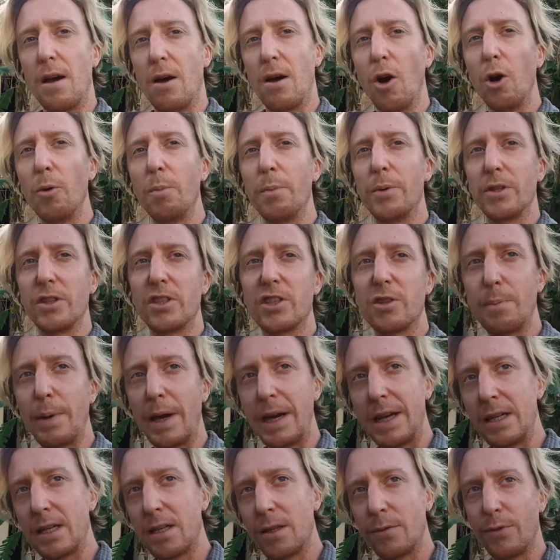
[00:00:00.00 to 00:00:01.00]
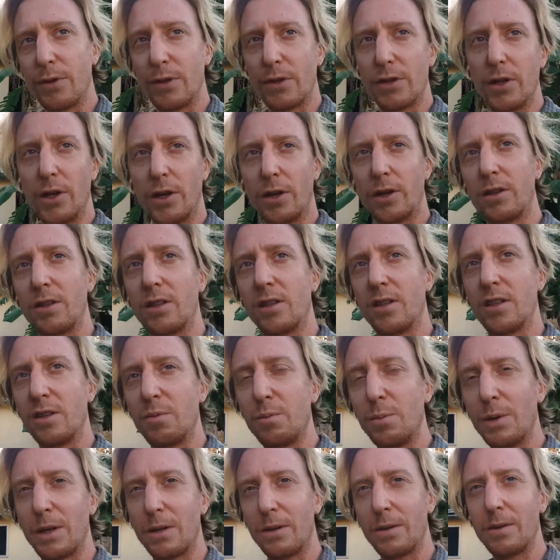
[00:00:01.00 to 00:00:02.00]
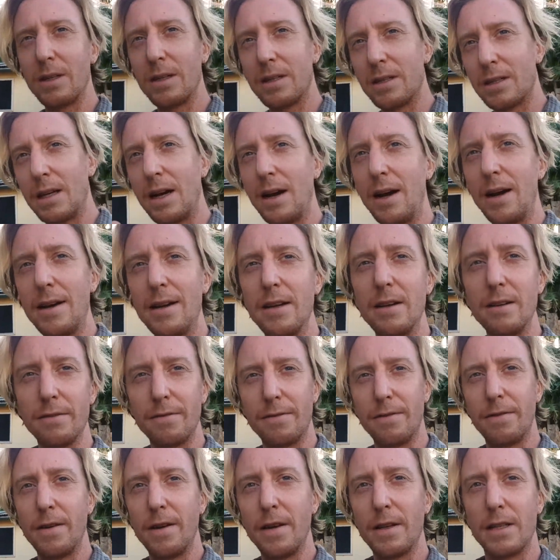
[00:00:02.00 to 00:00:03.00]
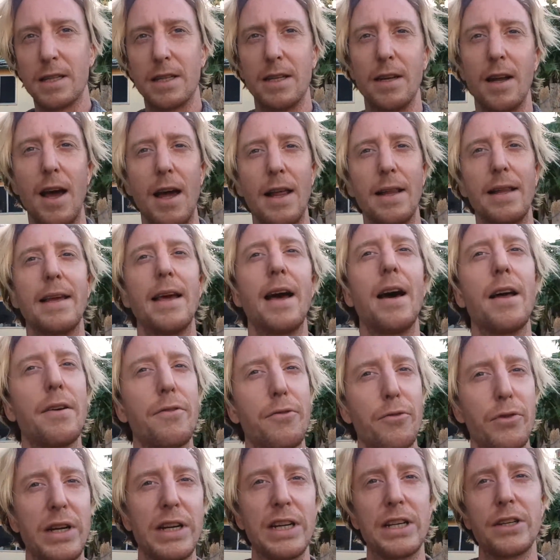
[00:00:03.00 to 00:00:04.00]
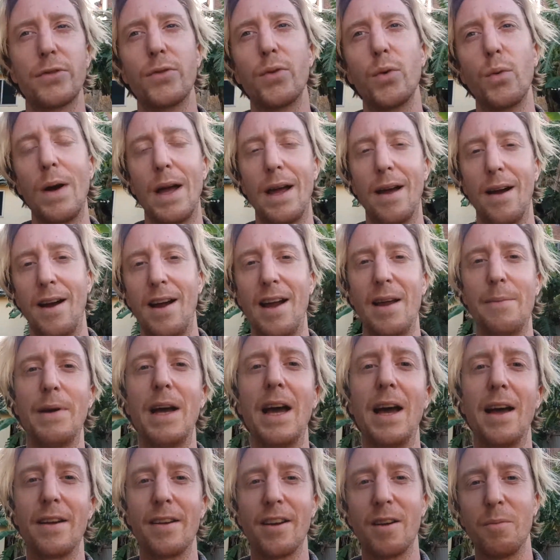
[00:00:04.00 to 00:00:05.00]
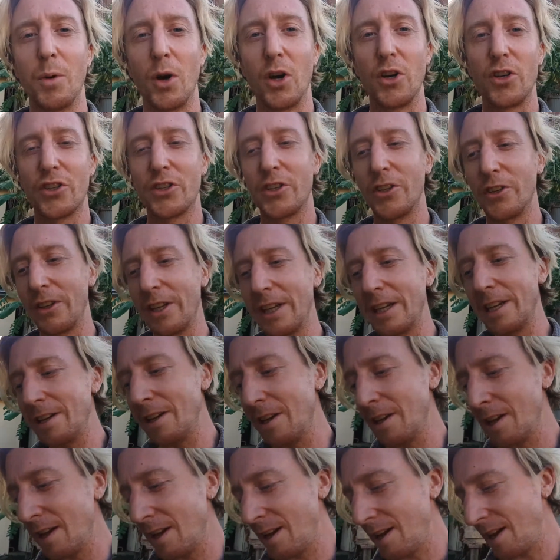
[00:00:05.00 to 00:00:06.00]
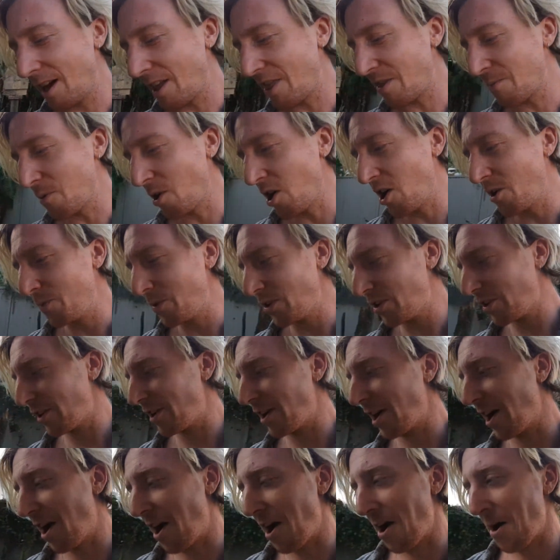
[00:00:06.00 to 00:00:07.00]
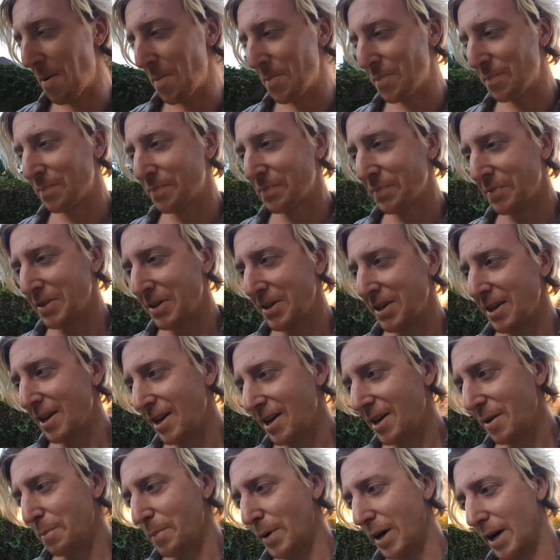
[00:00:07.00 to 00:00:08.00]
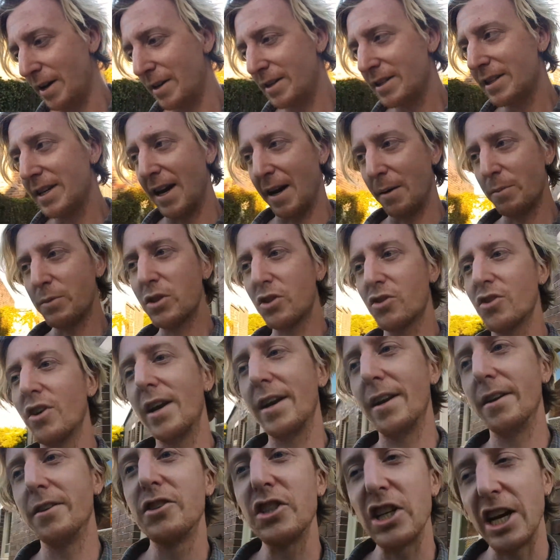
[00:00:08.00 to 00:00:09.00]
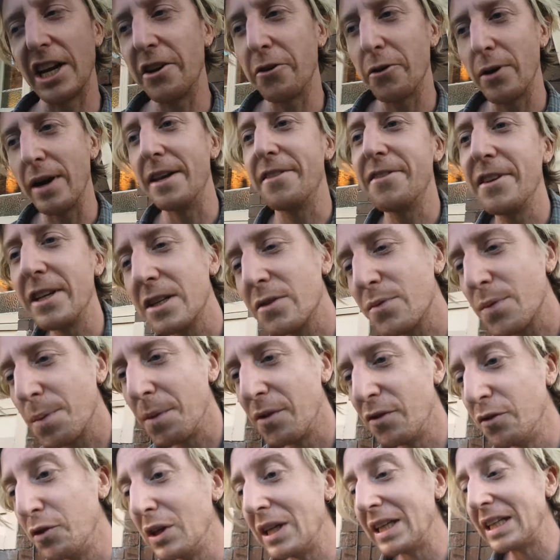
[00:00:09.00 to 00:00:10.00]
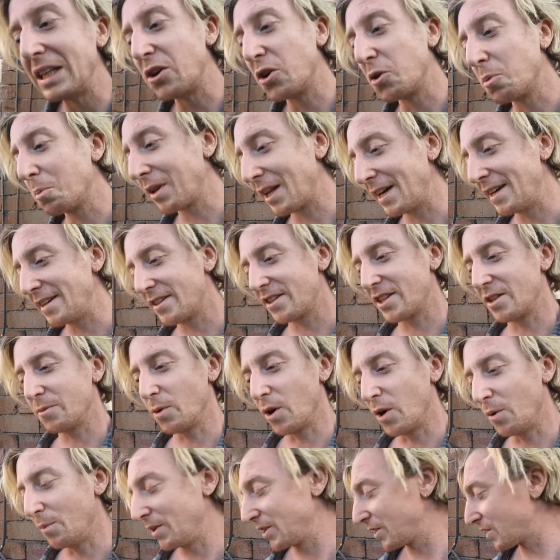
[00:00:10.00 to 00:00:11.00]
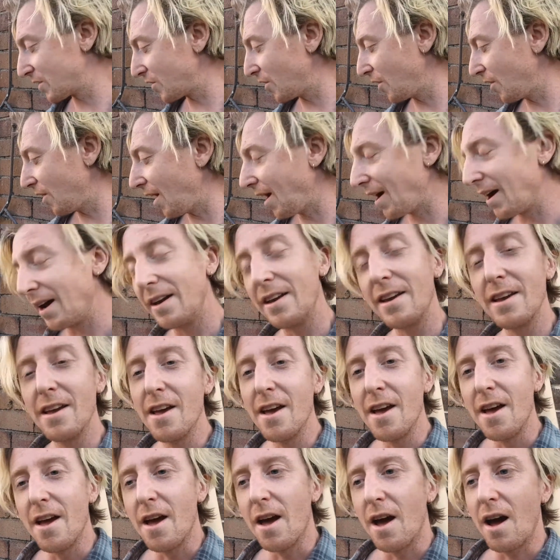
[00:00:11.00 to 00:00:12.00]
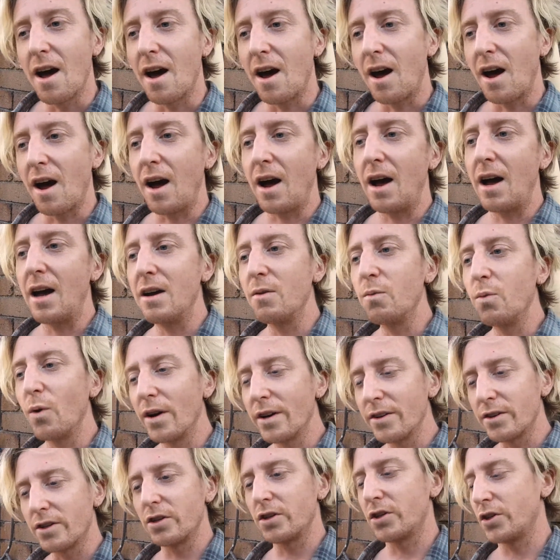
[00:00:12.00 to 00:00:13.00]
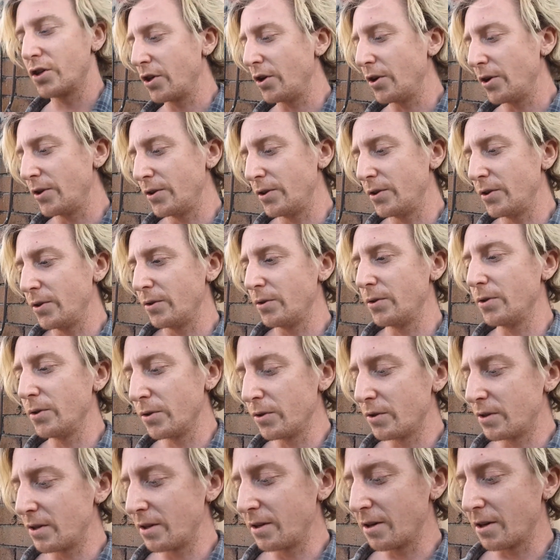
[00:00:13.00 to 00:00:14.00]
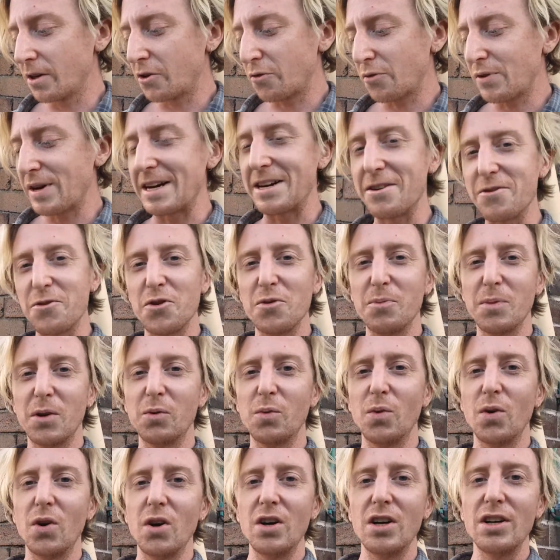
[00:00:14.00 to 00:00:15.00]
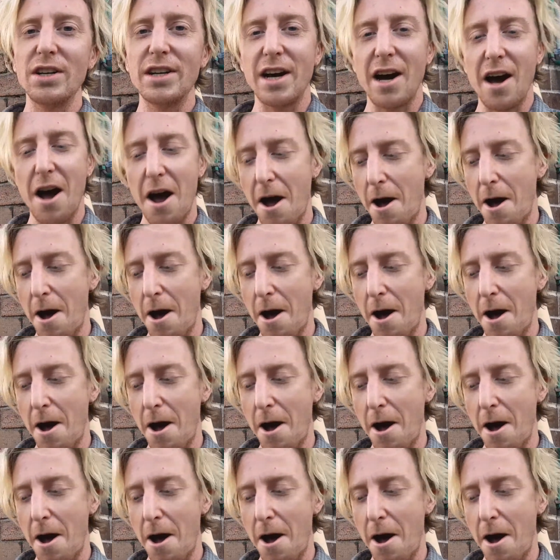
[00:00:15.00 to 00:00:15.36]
open space for circus is kind of slightly out of reach for where I'm at emotionally at the moment, but yeah, I'm just trying to generate things from a really good place at the moment. So I wanted to show you the Green Room Award.